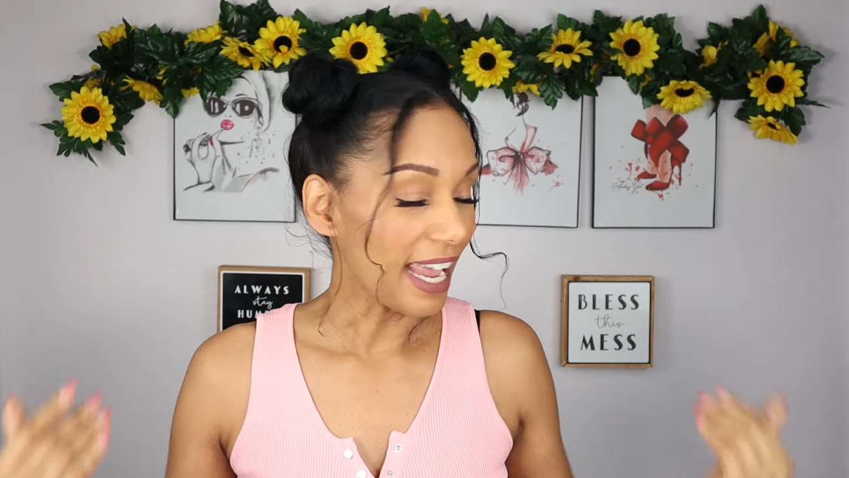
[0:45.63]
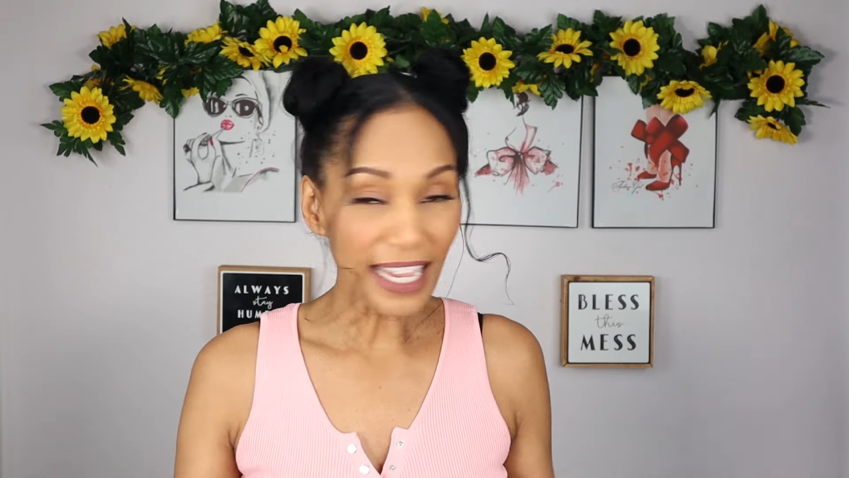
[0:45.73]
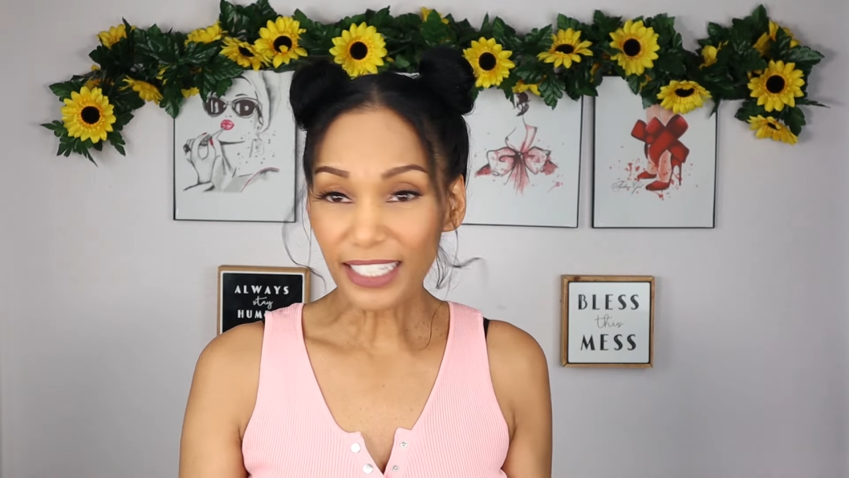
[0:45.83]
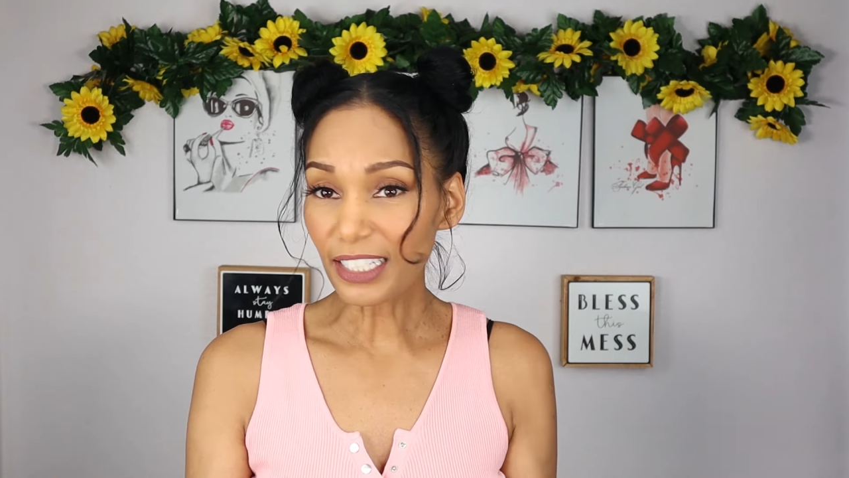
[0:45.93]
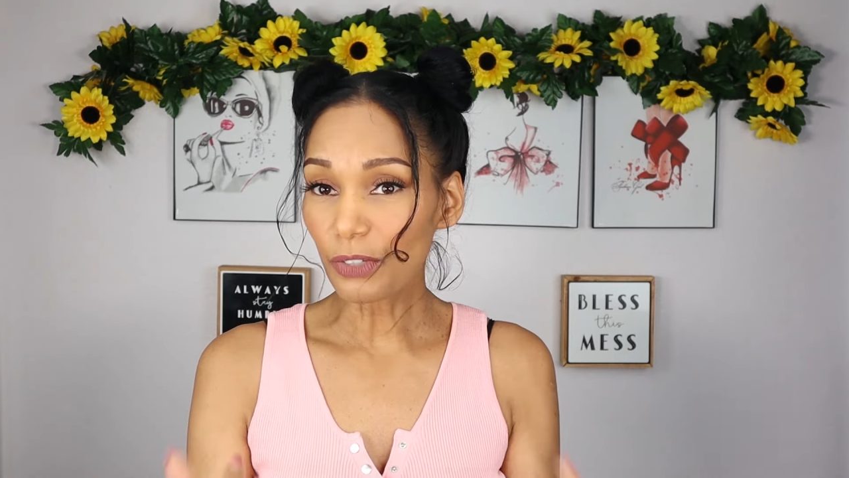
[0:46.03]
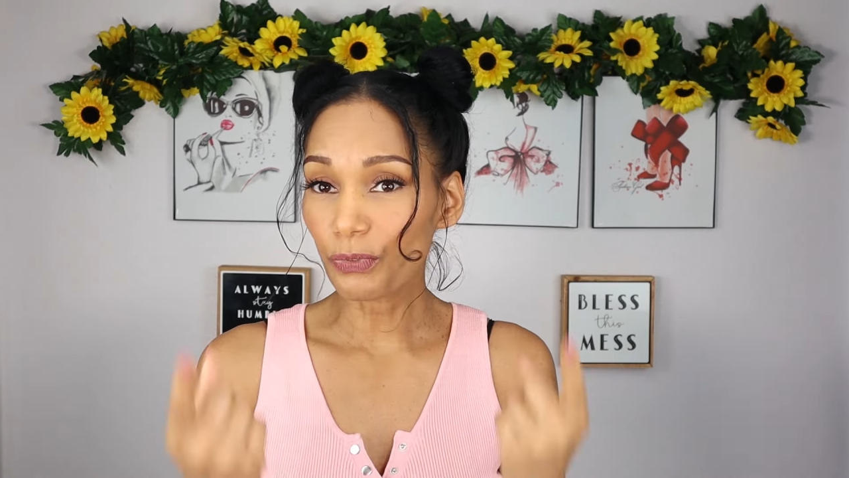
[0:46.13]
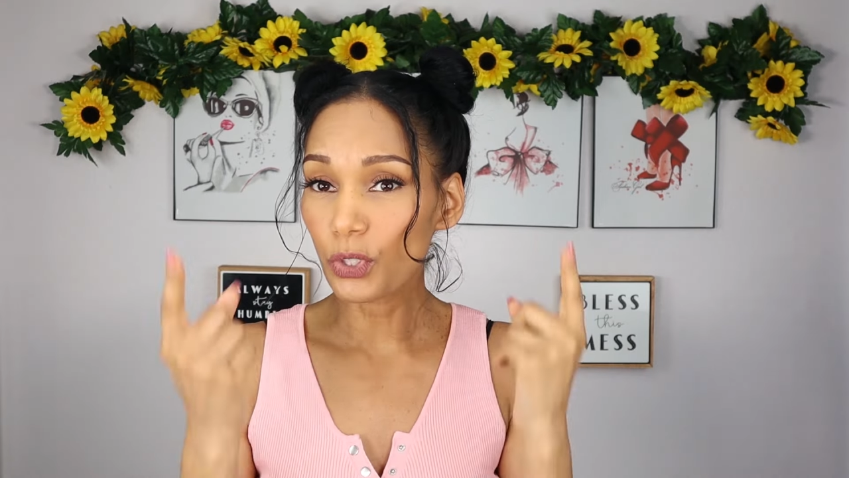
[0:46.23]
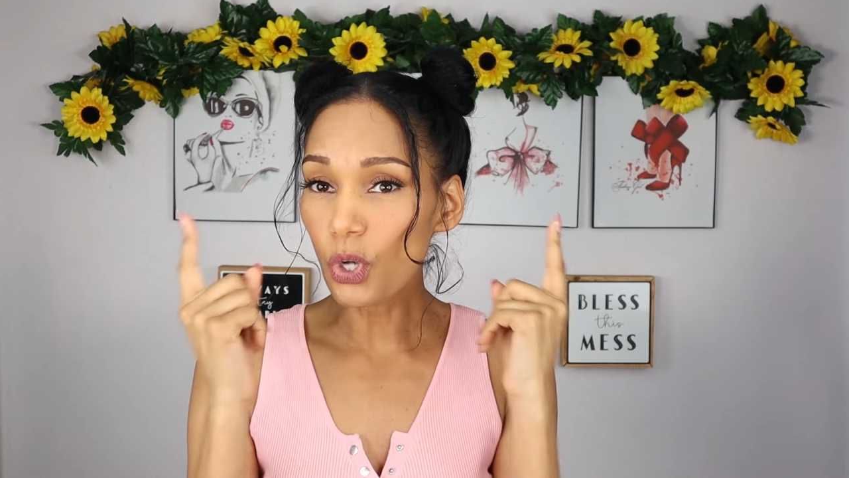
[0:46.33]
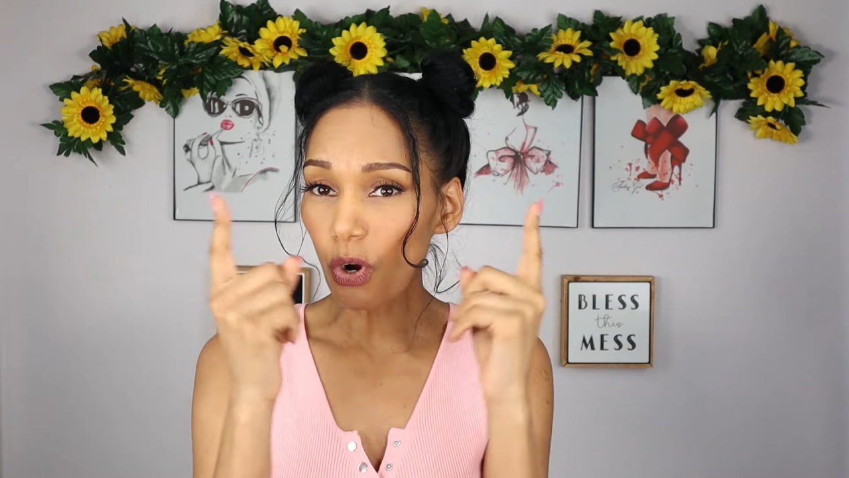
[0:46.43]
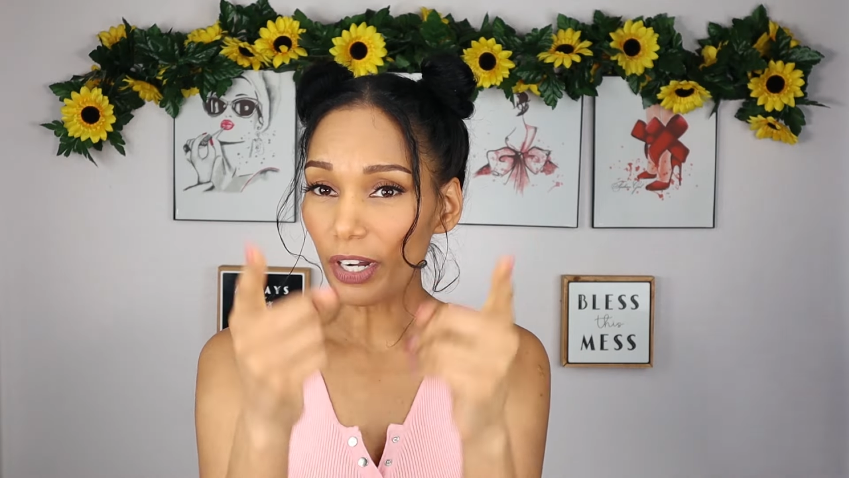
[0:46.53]
And if
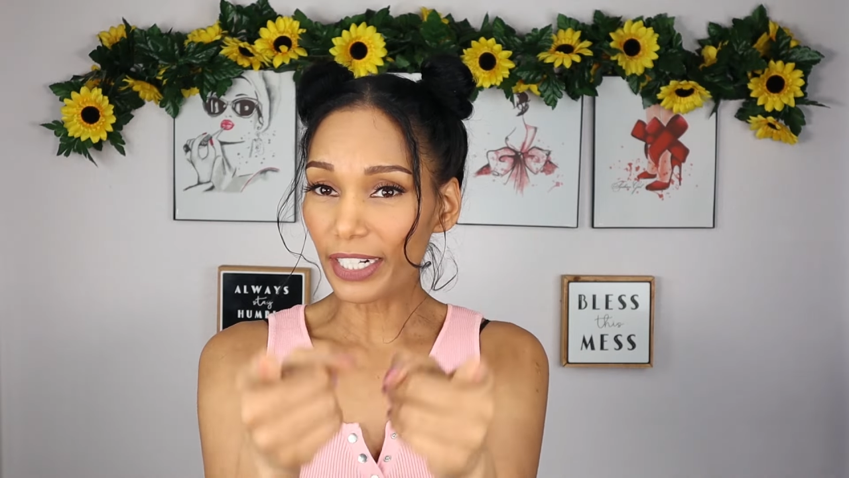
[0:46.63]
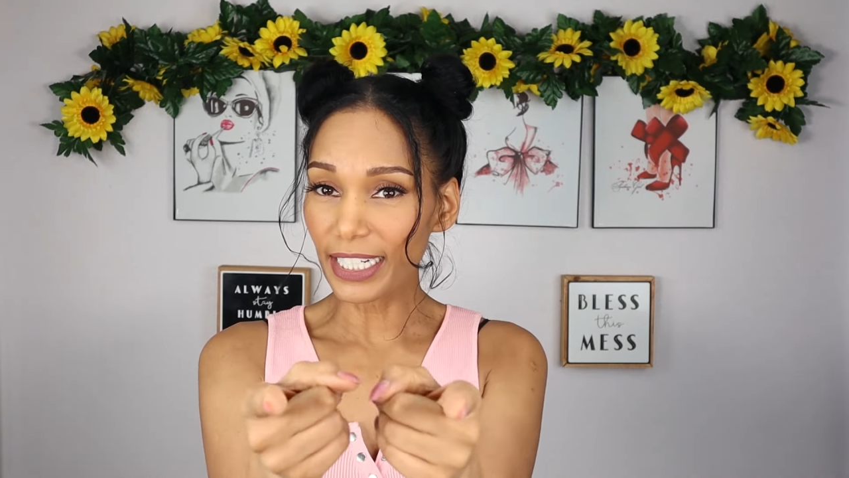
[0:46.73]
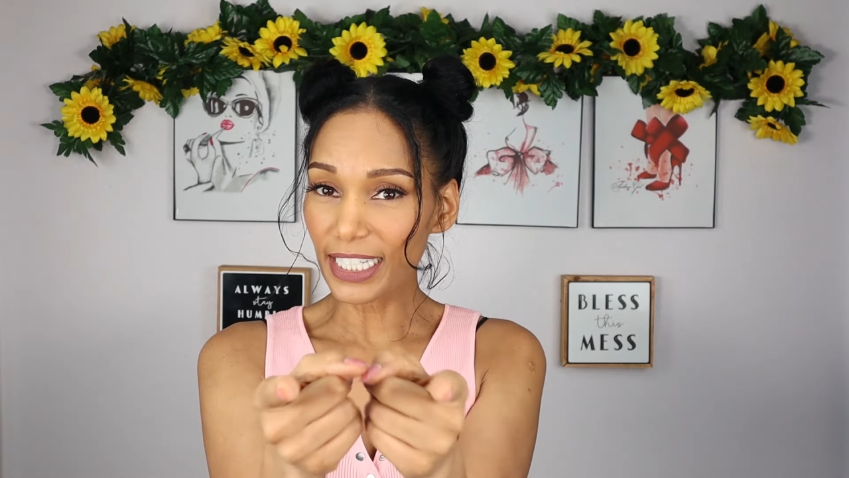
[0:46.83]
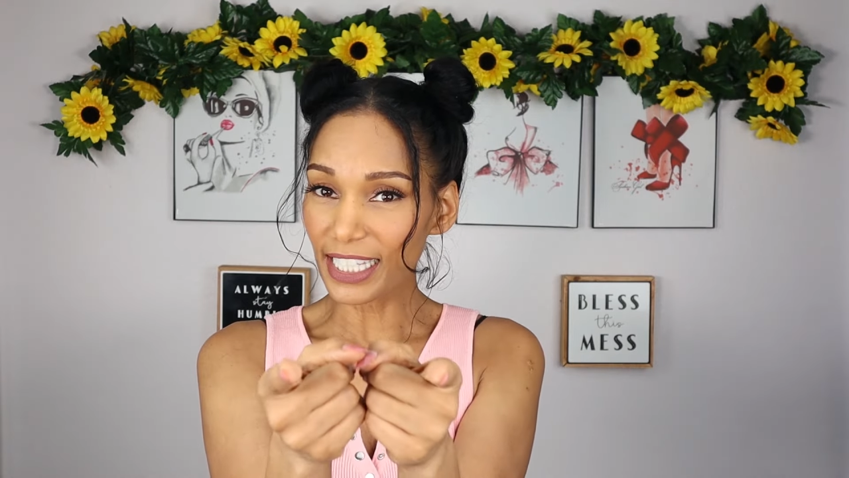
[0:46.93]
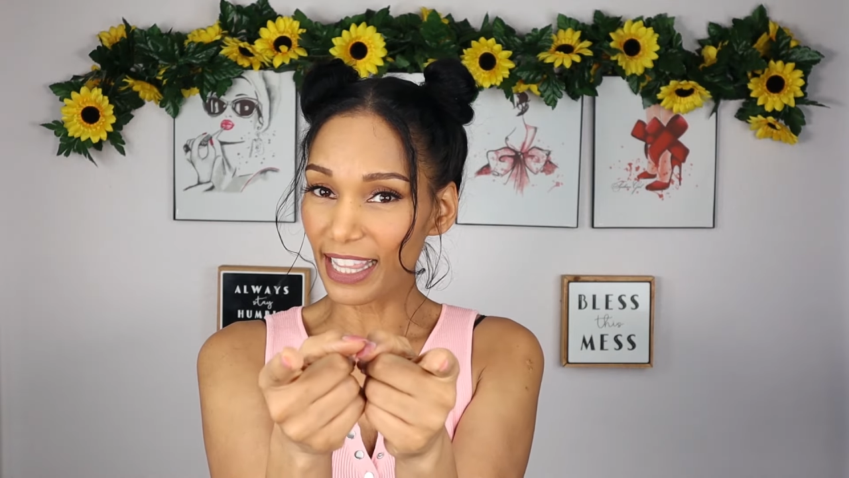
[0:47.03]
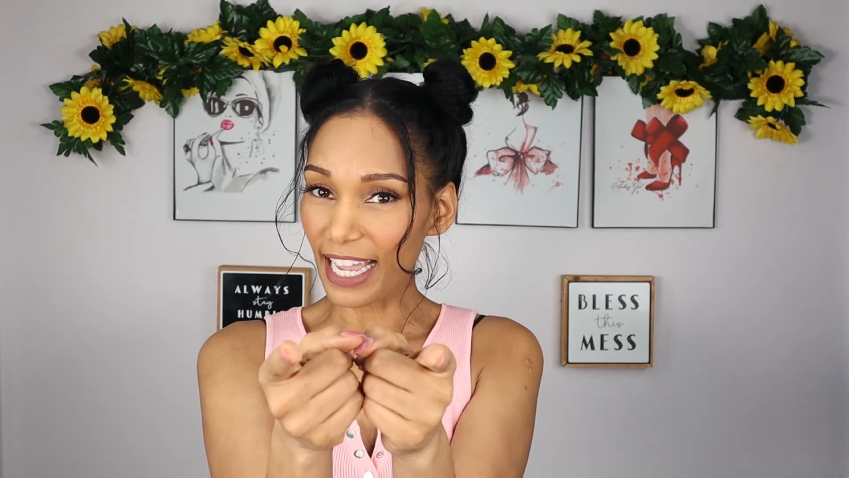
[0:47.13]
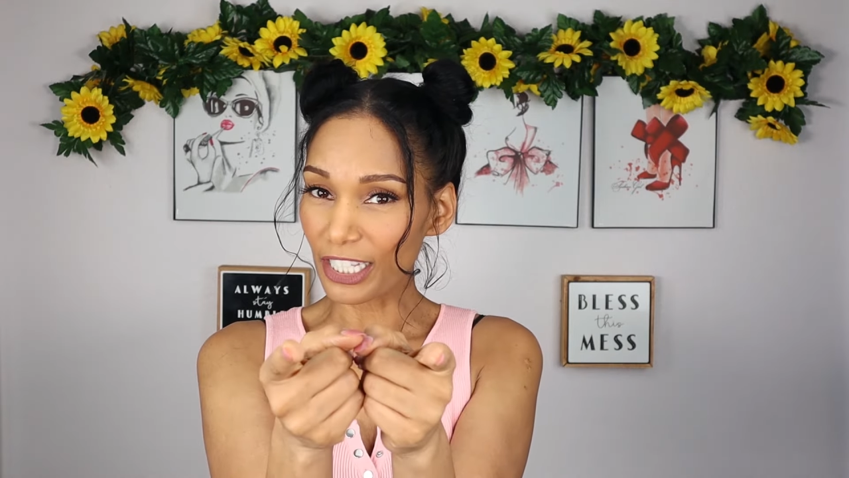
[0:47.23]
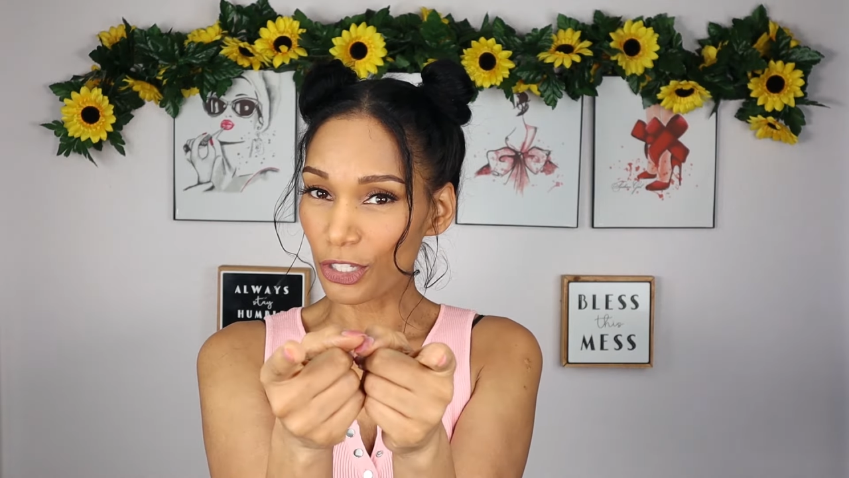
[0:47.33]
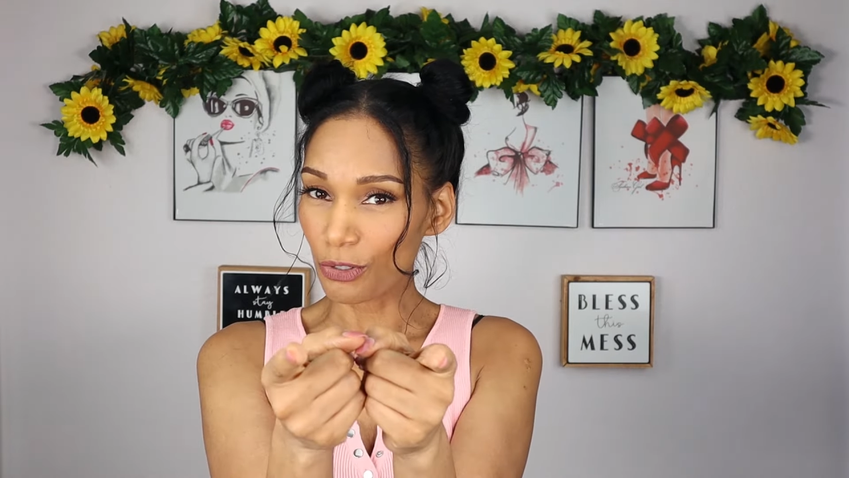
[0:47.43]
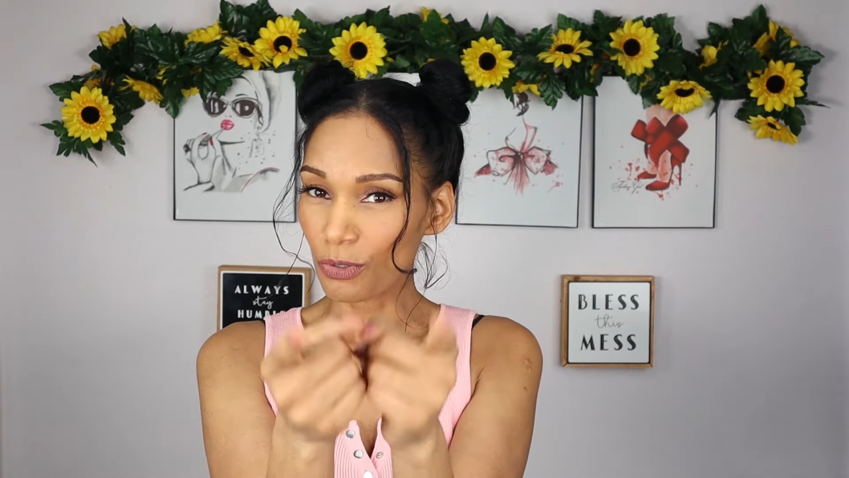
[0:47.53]
you're into
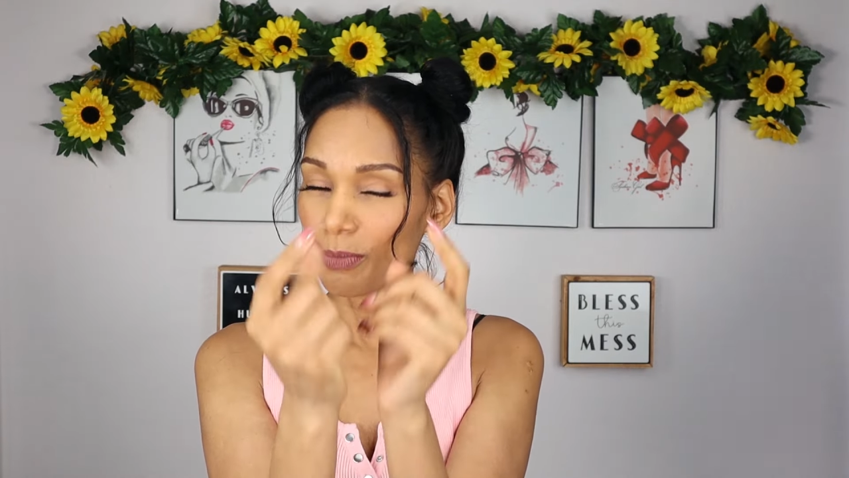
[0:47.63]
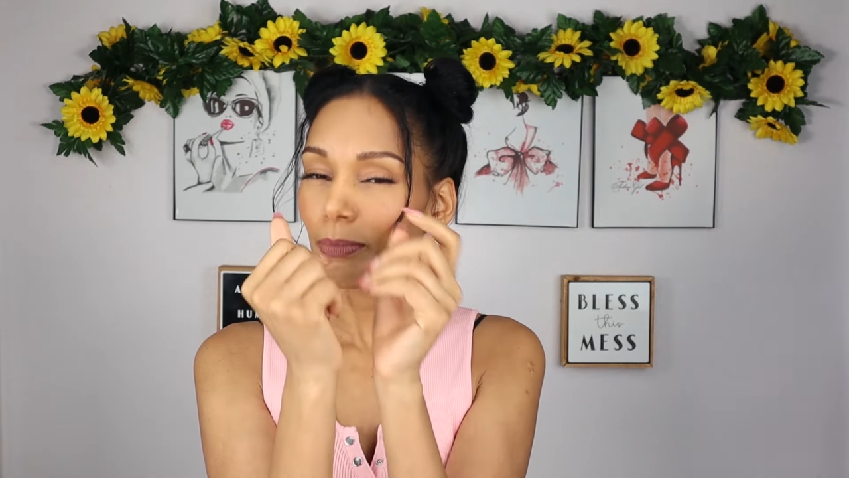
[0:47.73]
that too,